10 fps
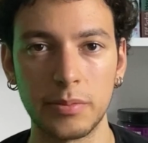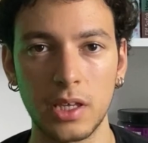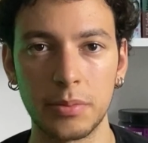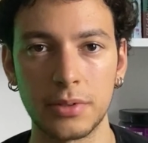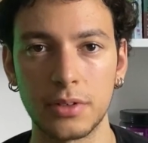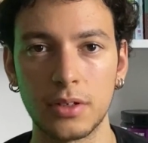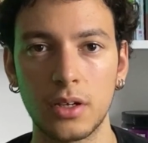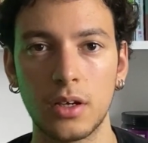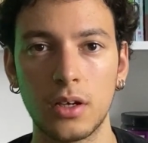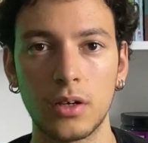a paper,
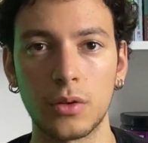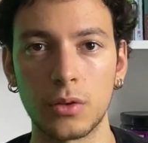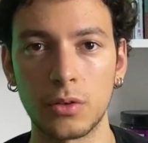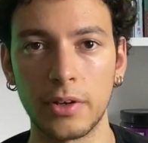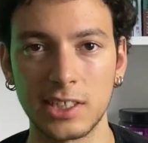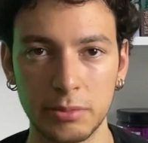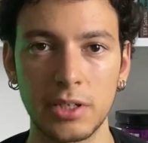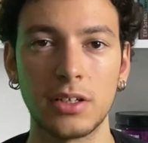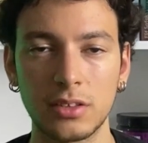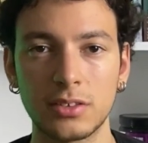or
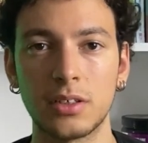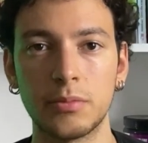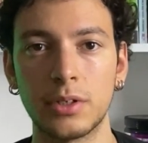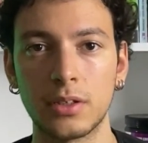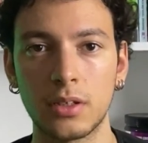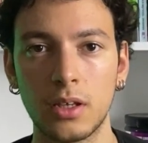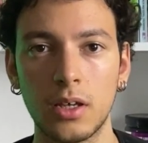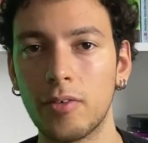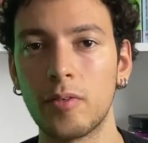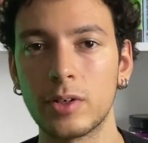explaining to someone,
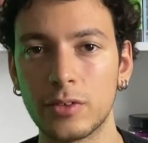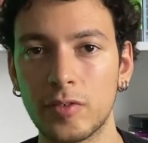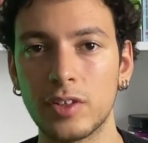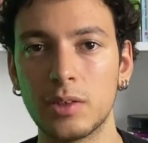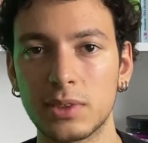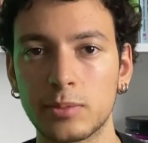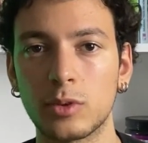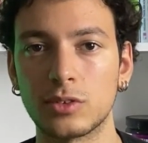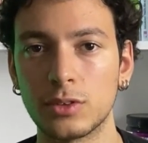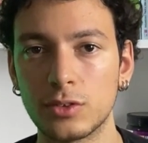however you deem as
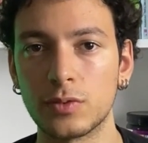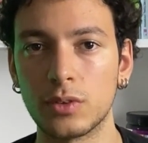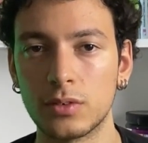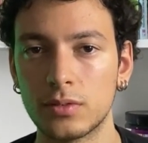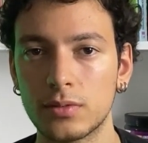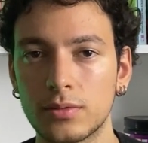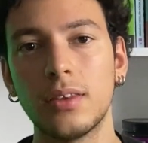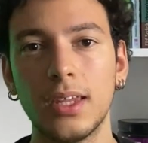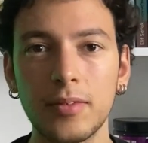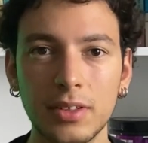most useful.
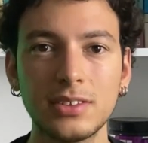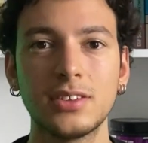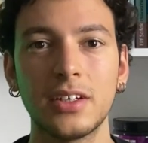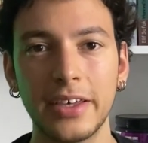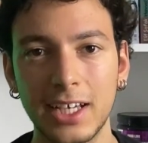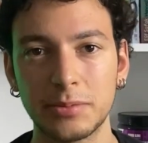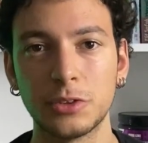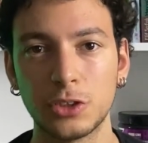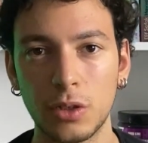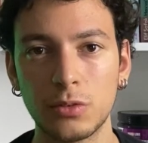Now, this study has been
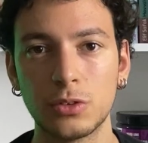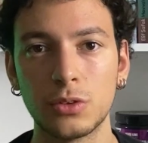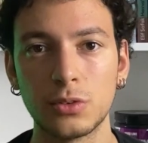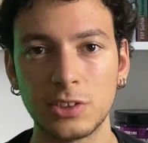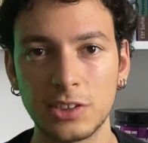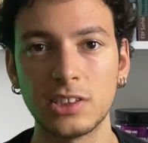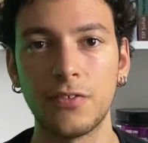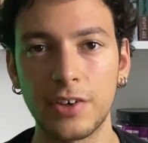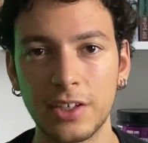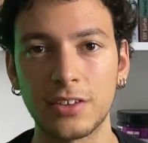shown to
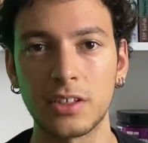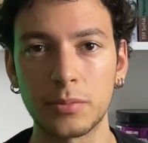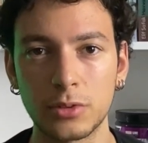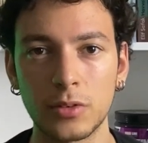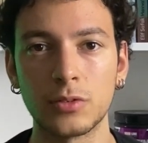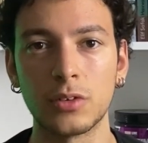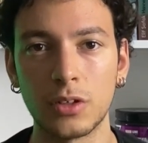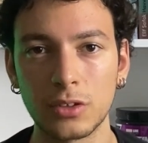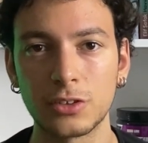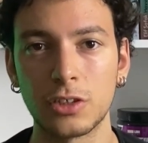significantly improve the
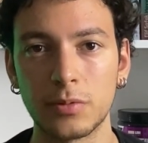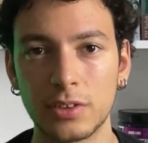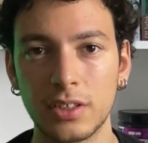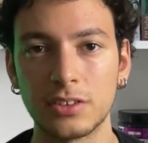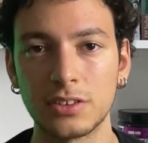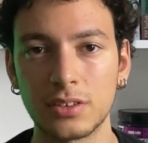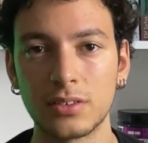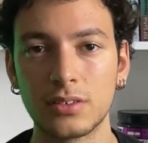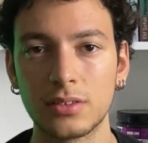long-term retention.